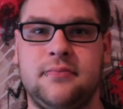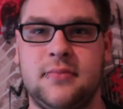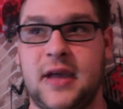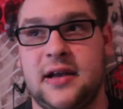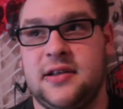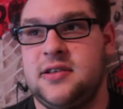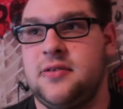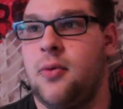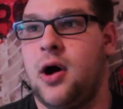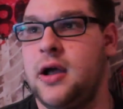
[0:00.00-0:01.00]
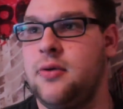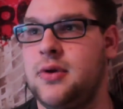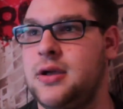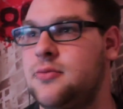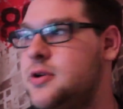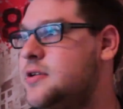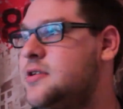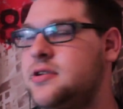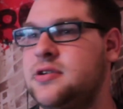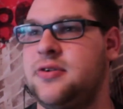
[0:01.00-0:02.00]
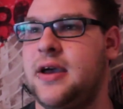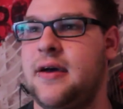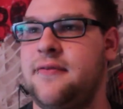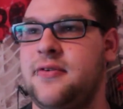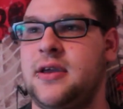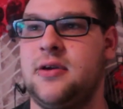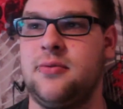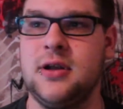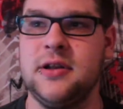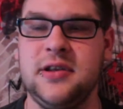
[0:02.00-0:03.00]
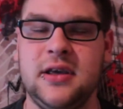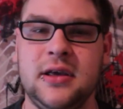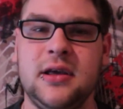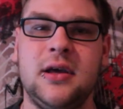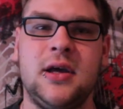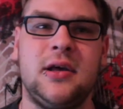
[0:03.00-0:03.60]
That is why we want to have equality,